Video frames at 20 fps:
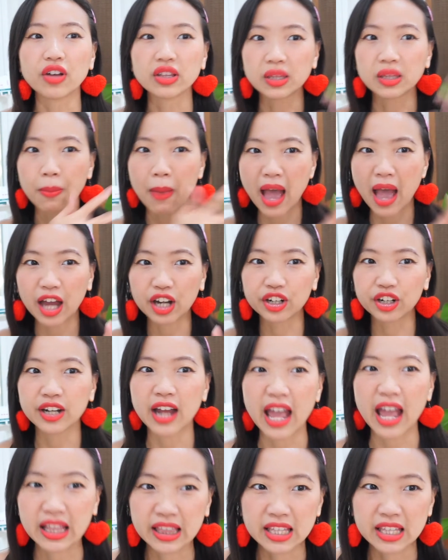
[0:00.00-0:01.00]
the pattern
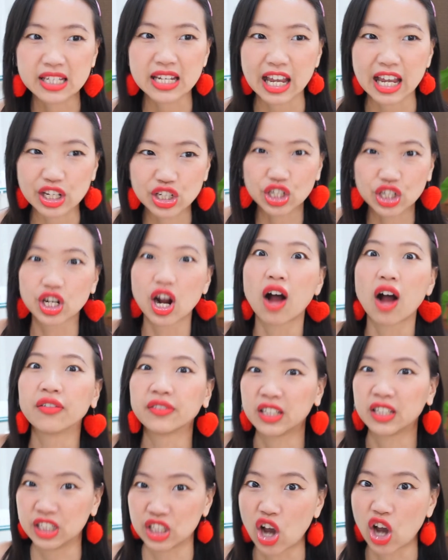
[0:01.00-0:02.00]
and the texture of
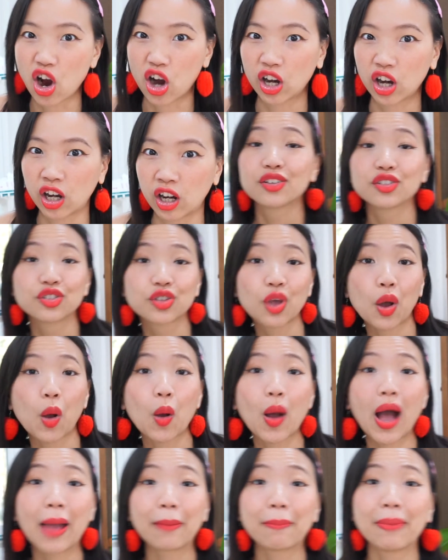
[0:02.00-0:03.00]
the yarn.
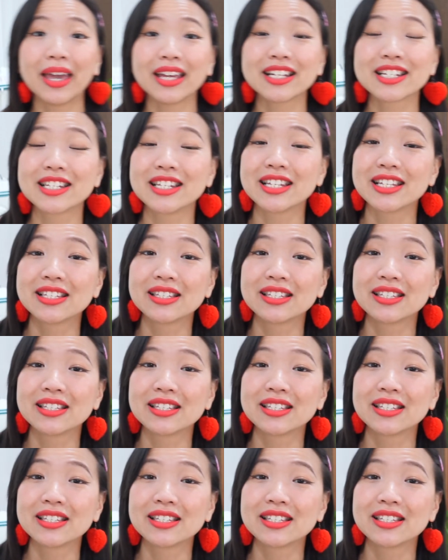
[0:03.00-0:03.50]
So I picked this